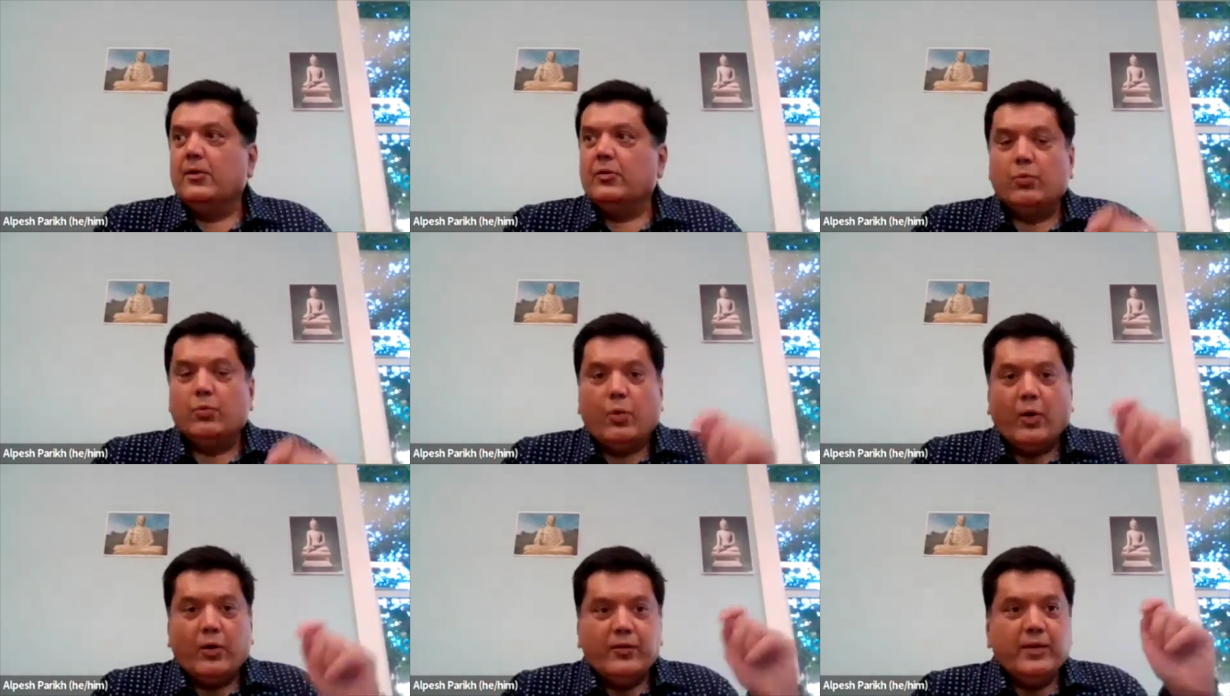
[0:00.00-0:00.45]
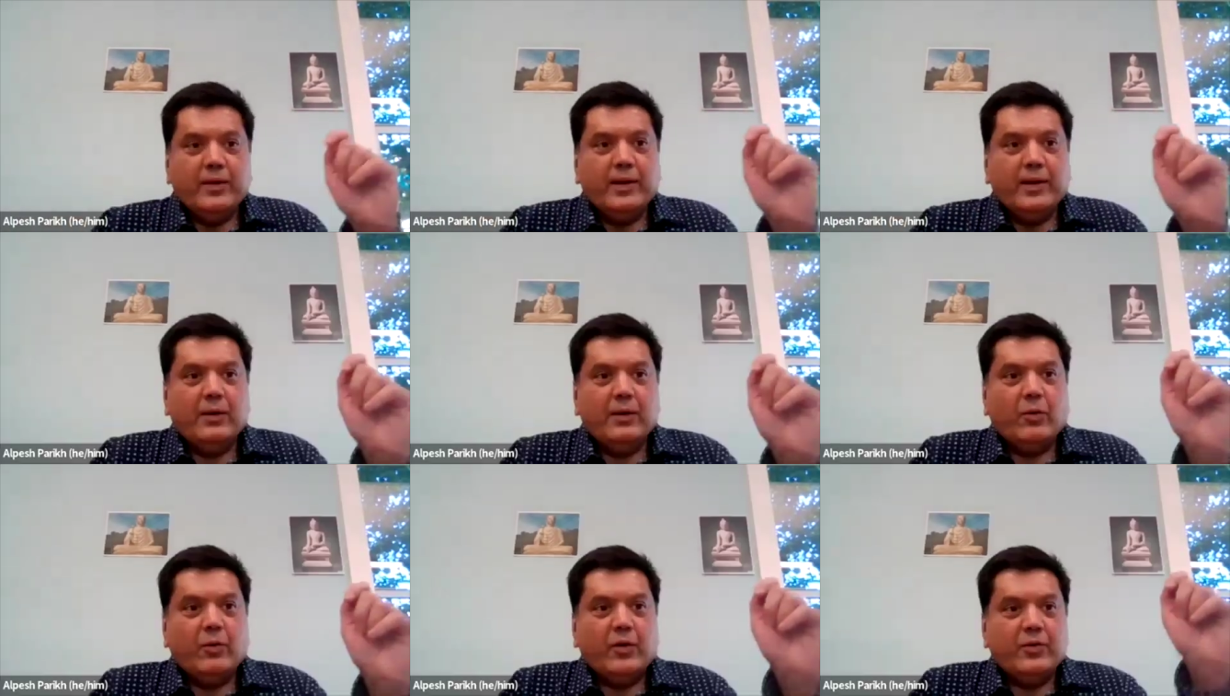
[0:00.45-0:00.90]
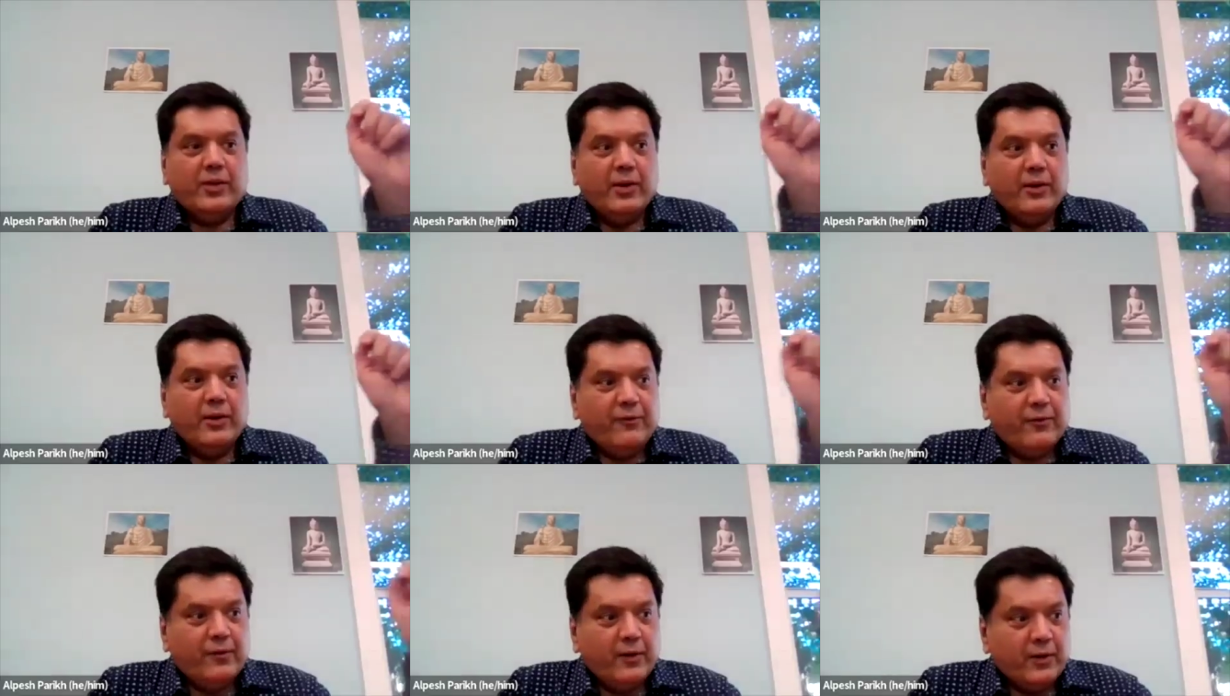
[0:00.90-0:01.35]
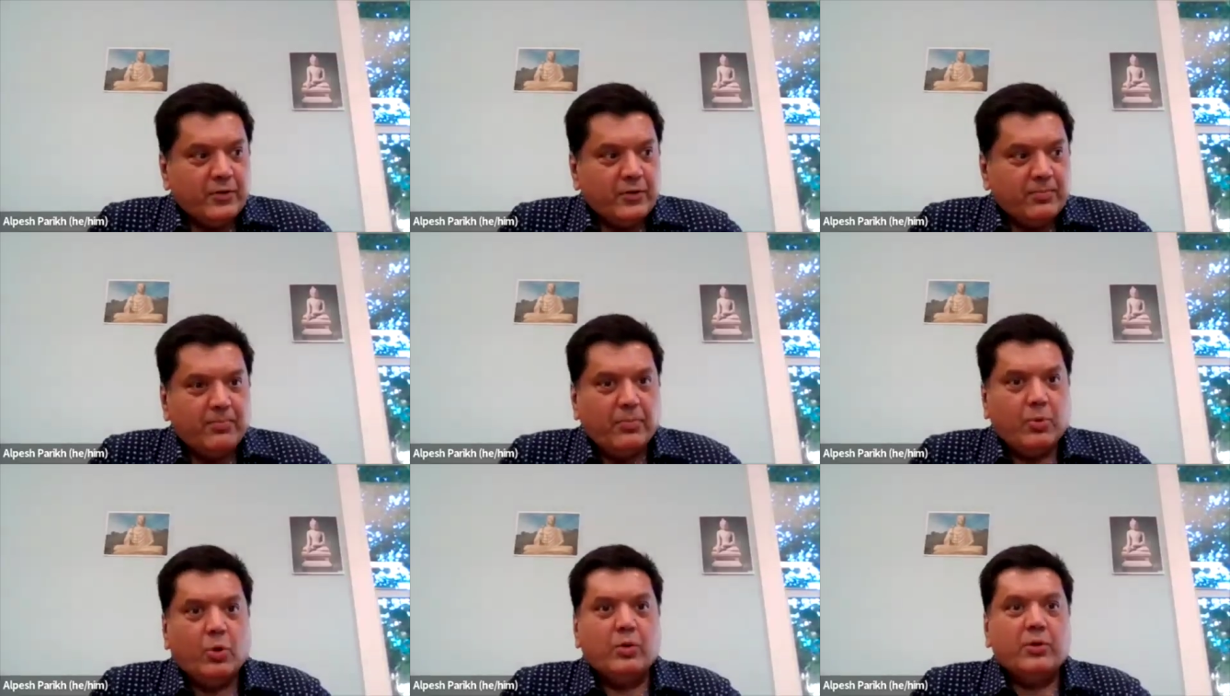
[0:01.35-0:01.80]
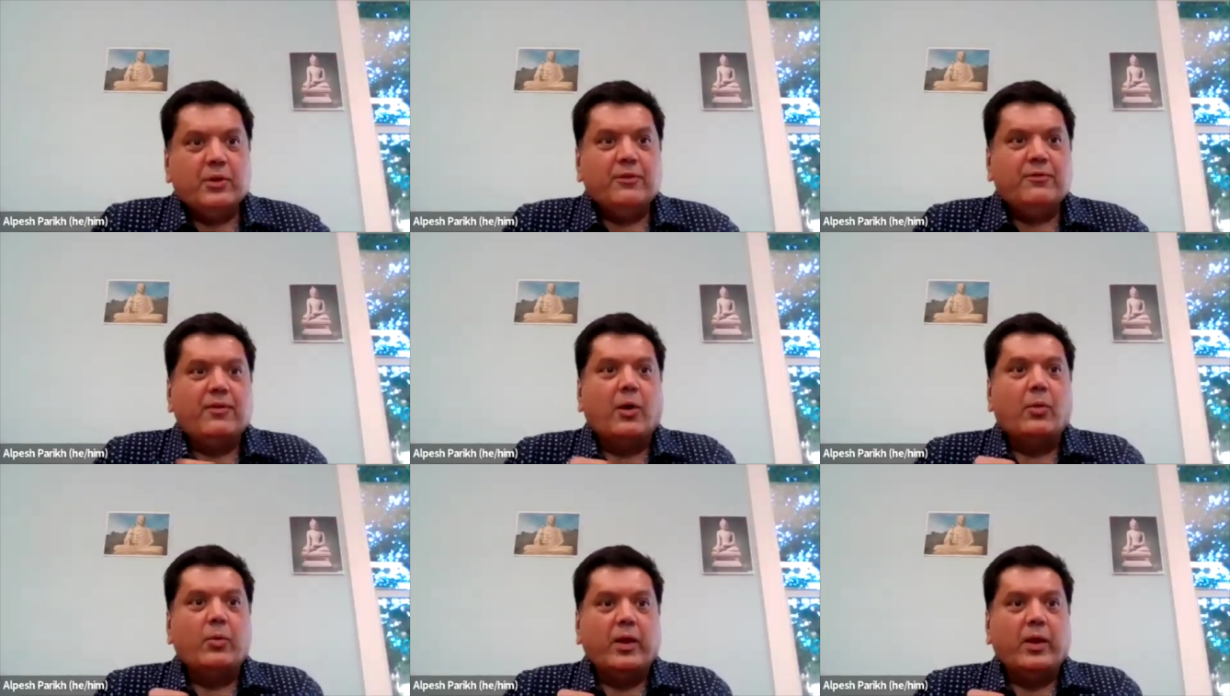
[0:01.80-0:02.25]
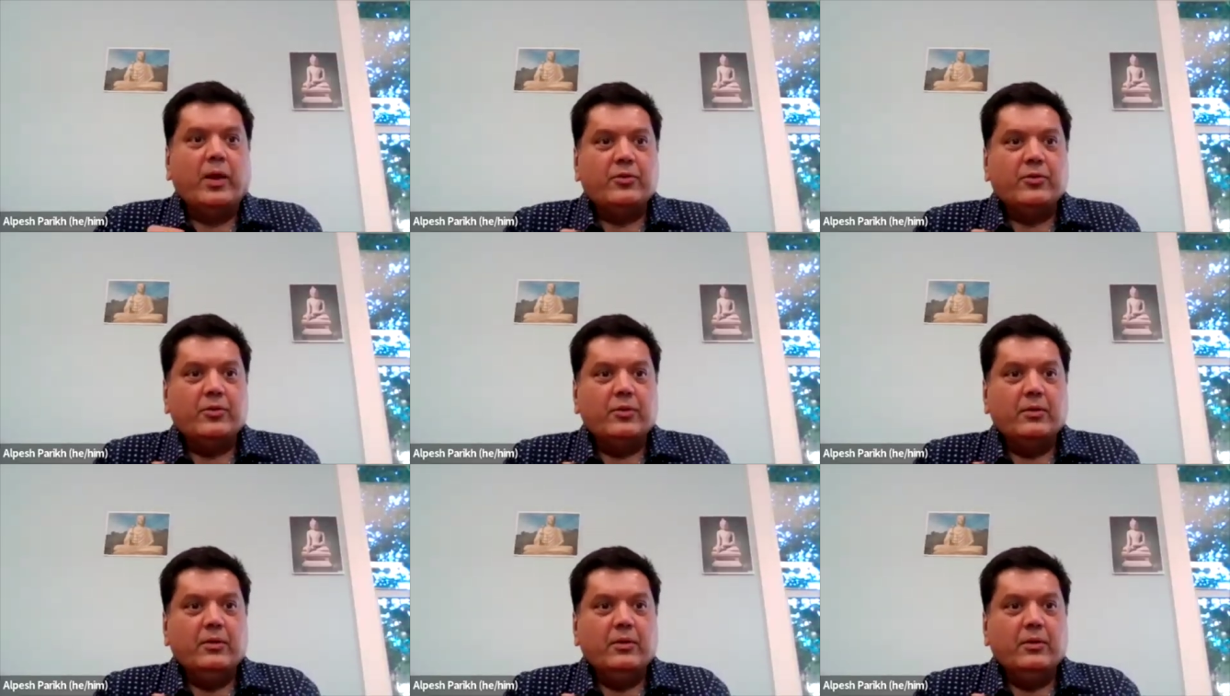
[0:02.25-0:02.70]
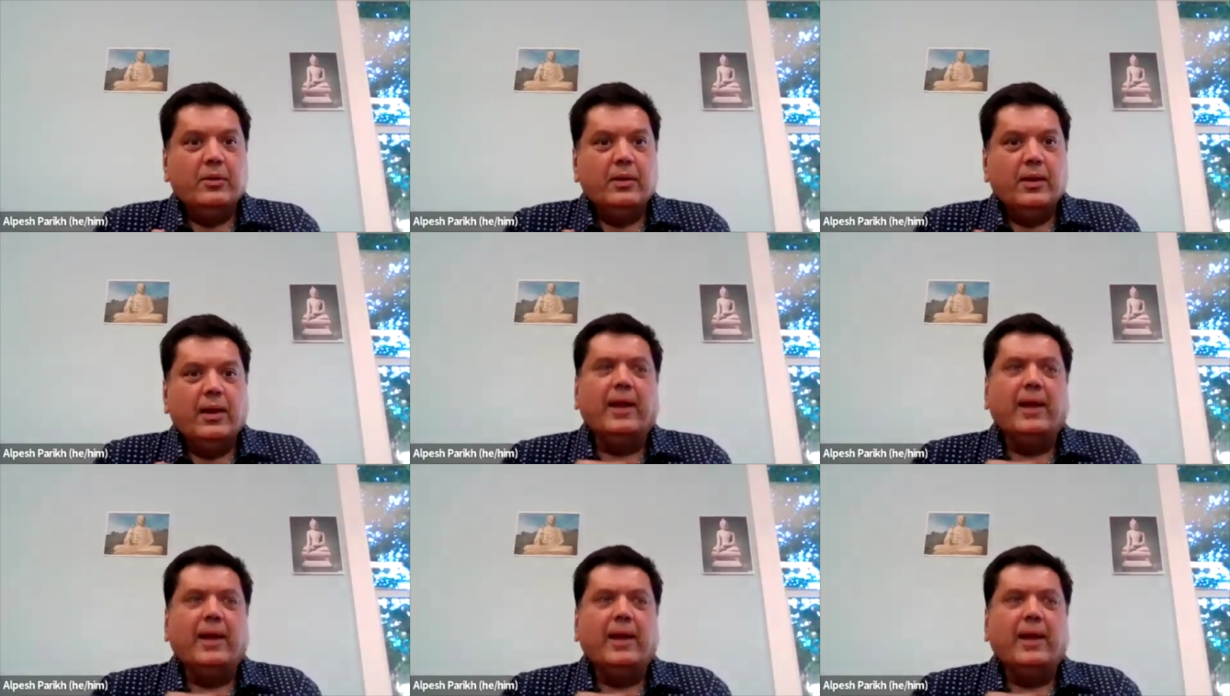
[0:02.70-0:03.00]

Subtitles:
So what she did was she first broke the foundation,